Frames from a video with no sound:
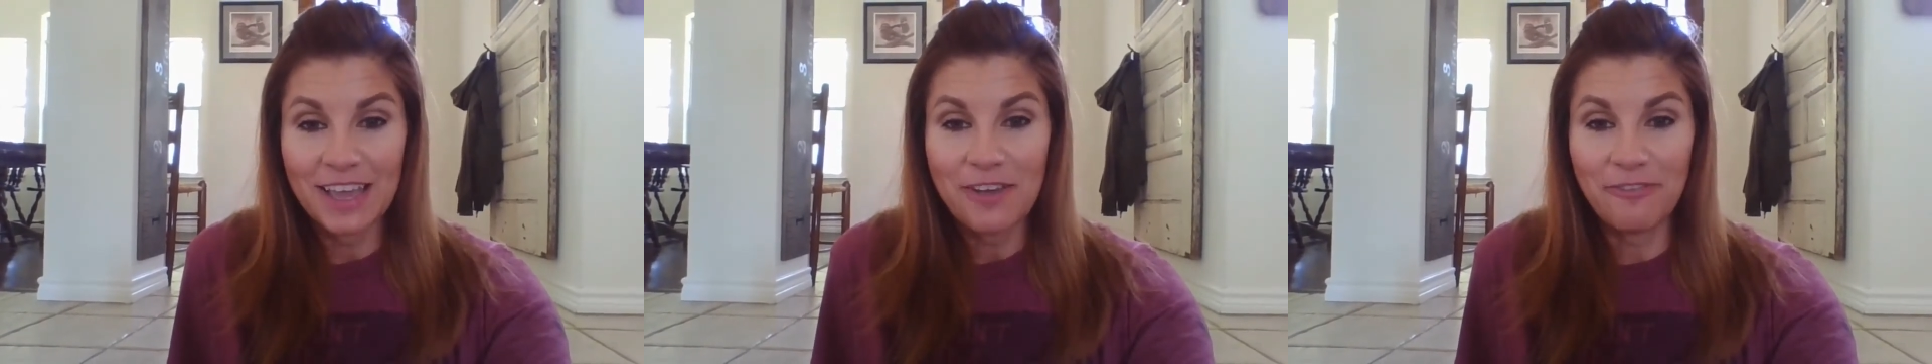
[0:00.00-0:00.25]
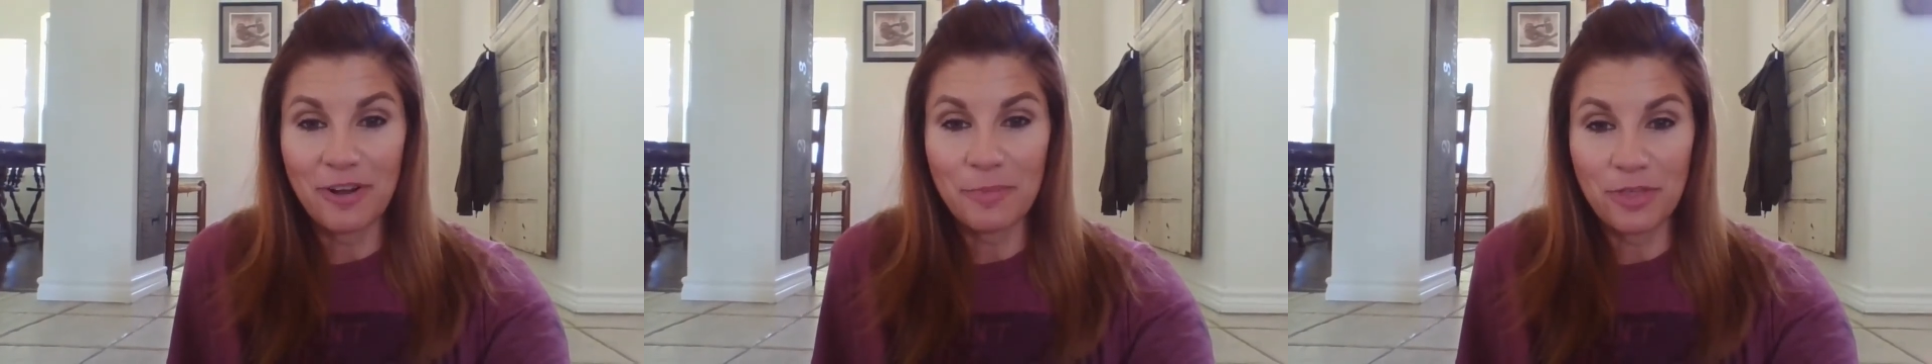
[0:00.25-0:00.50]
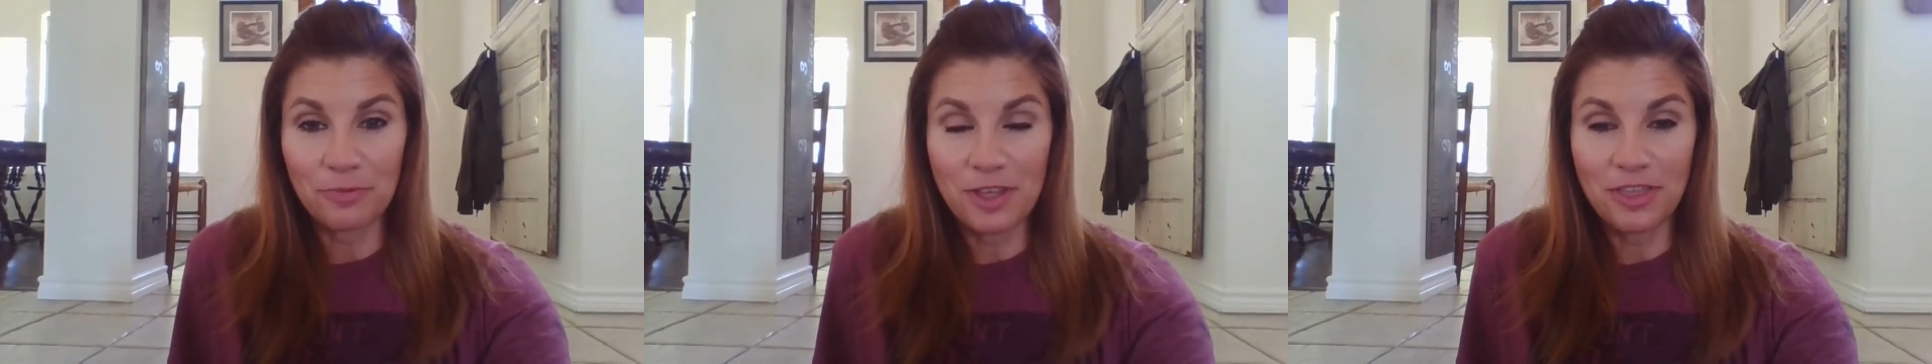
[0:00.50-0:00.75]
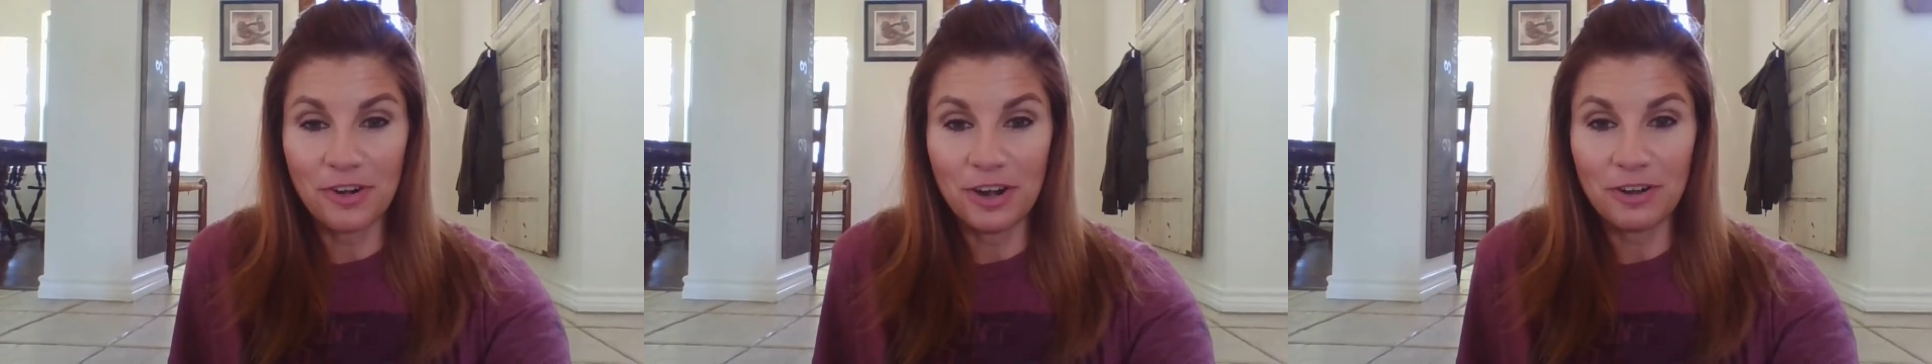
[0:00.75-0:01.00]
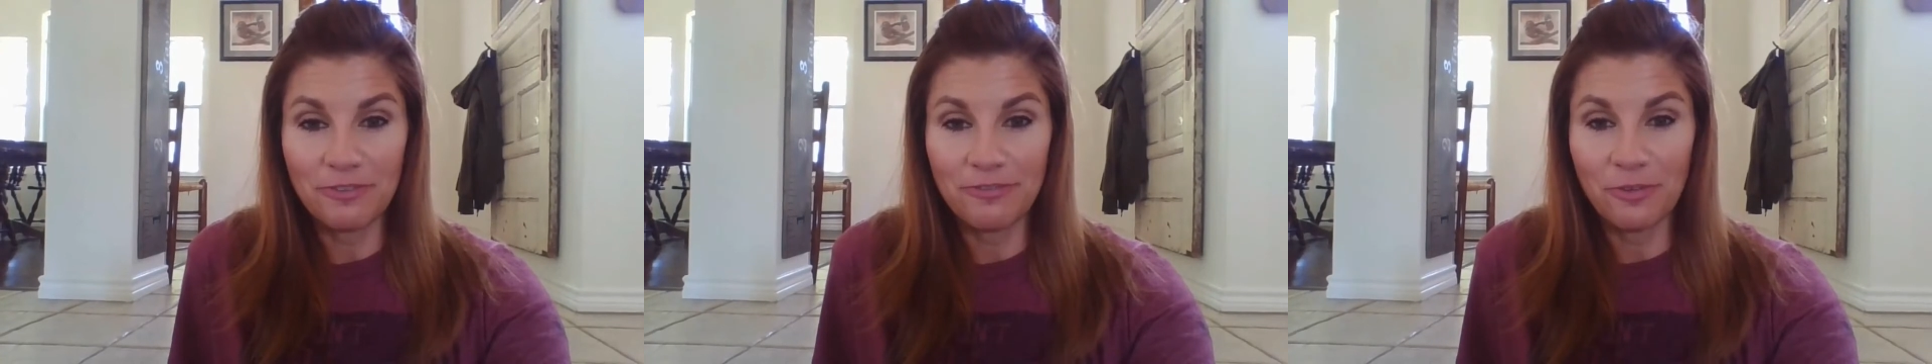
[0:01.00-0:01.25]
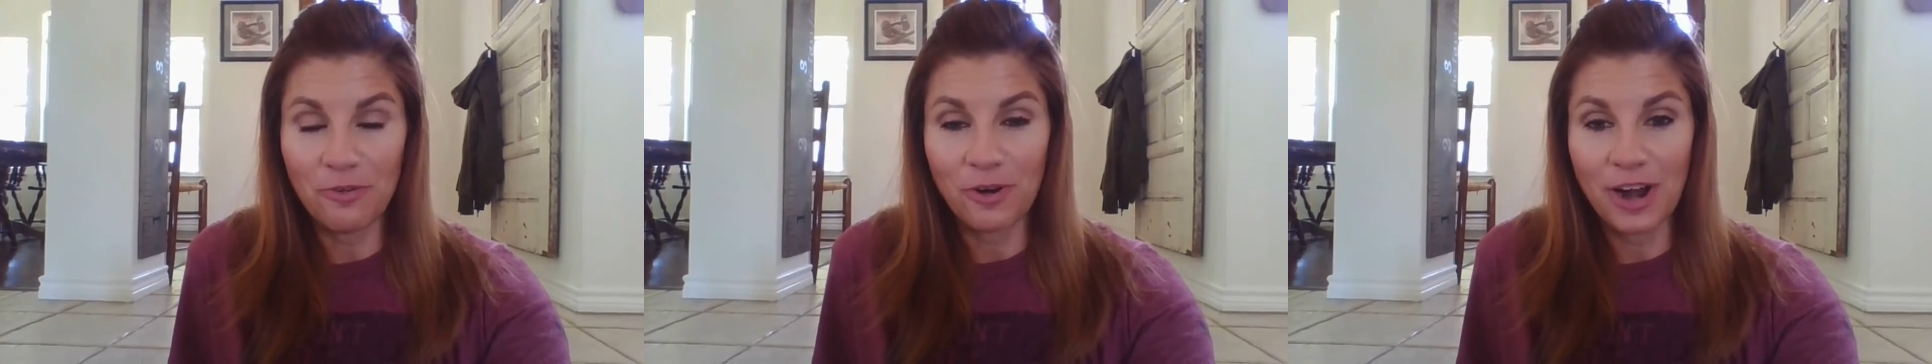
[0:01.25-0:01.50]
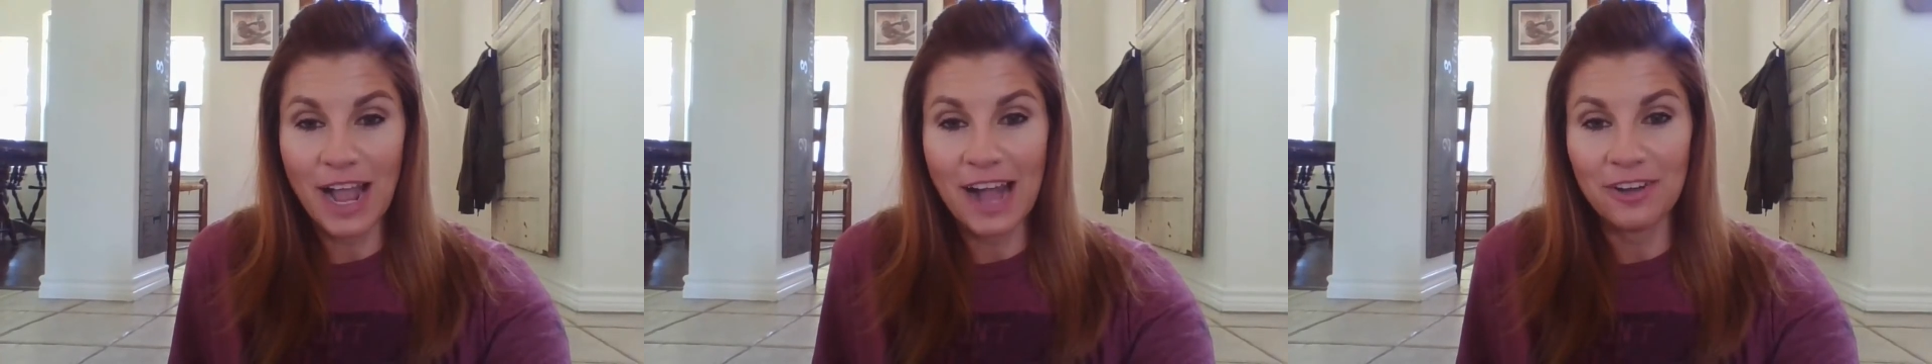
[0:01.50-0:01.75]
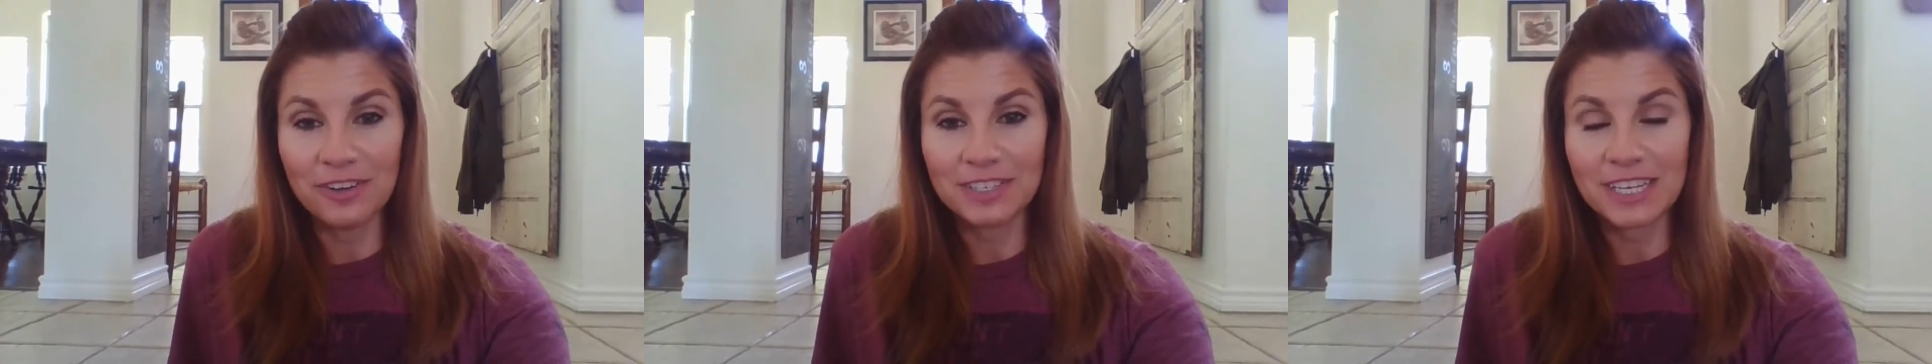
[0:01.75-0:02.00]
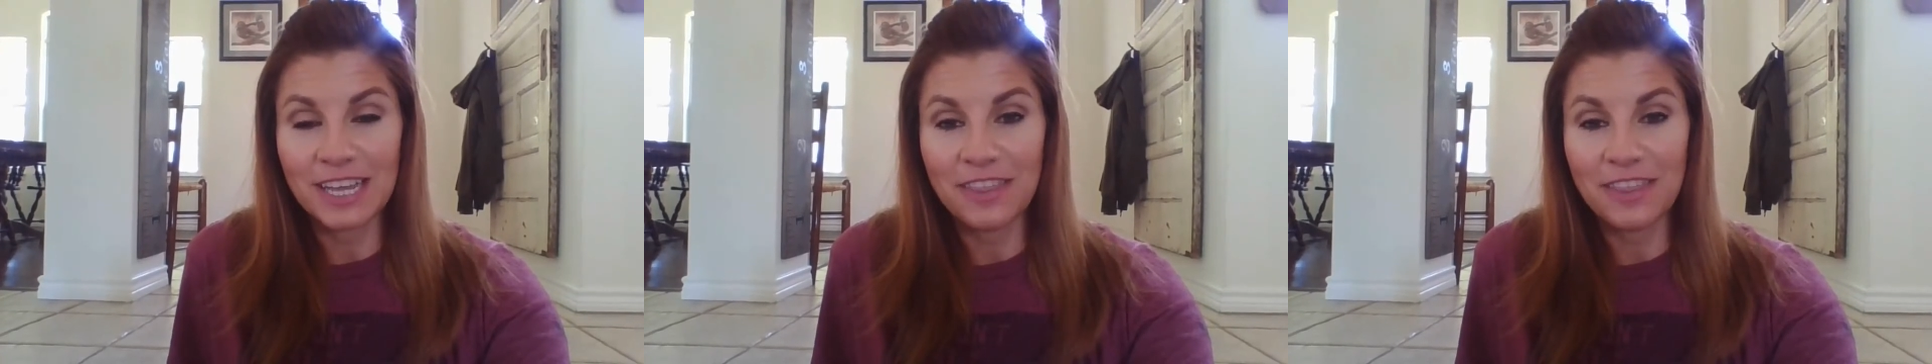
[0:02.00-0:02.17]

from 3.30 to 4 out